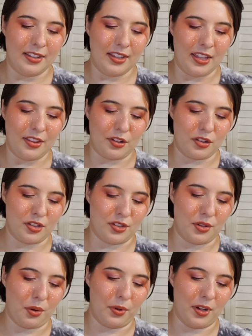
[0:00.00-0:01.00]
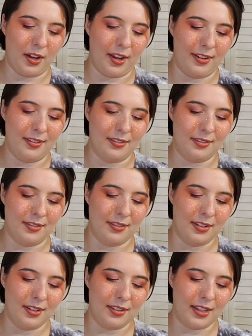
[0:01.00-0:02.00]
They're just so good.
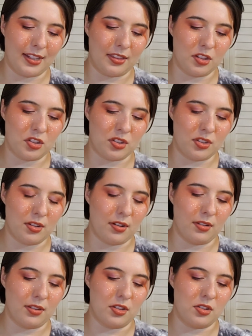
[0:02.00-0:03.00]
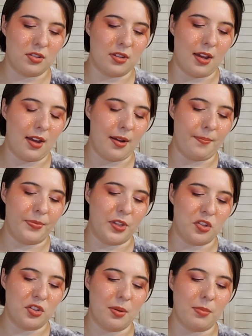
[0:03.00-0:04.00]
Like the
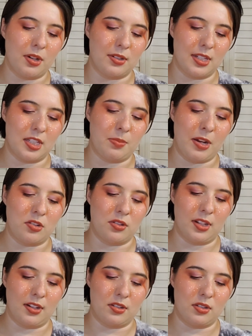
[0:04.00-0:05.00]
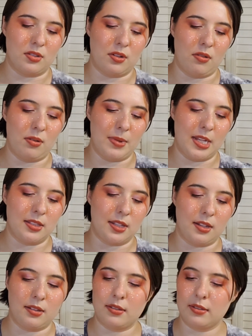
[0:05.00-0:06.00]
shimmers especially are so amazing.